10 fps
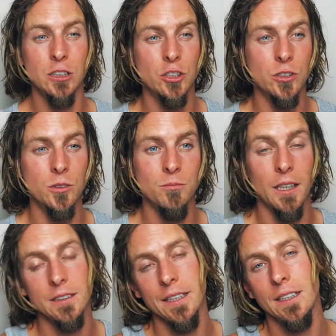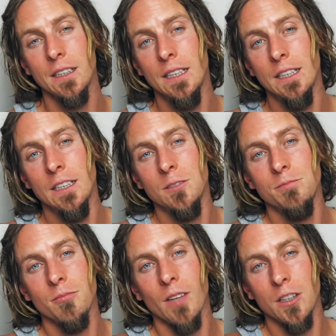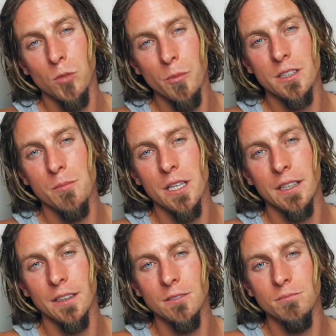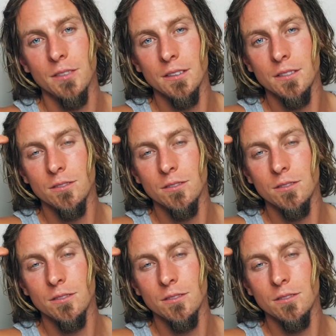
the moment I'm taking